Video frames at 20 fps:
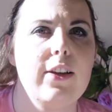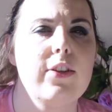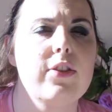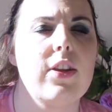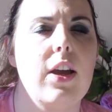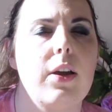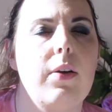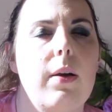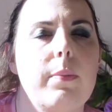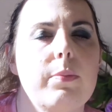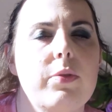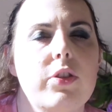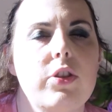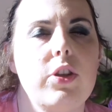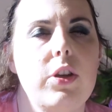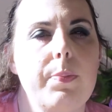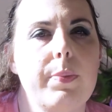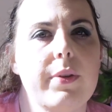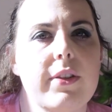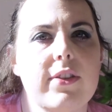So I'm
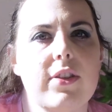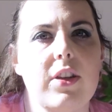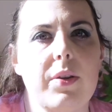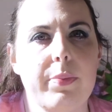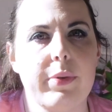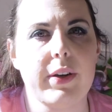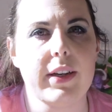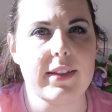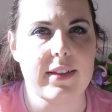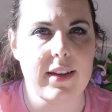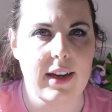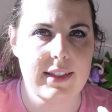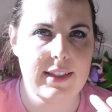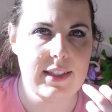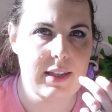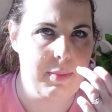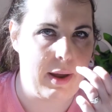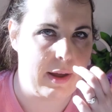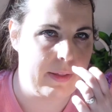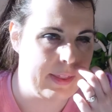super
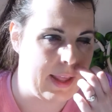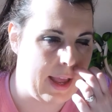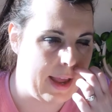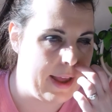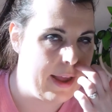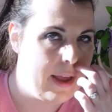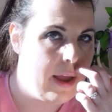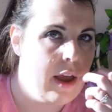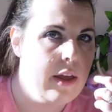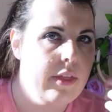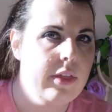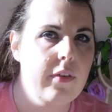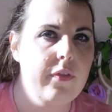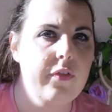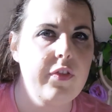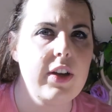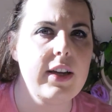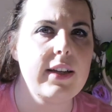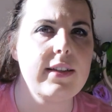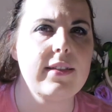excited about that. The
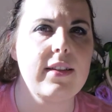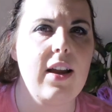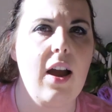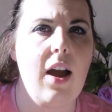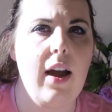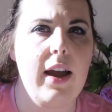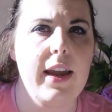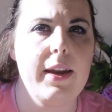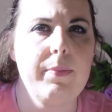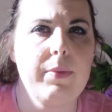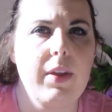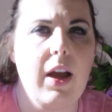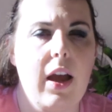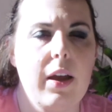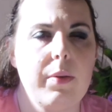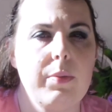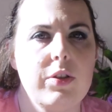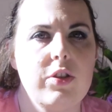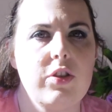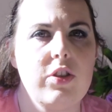first time that
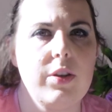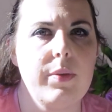I was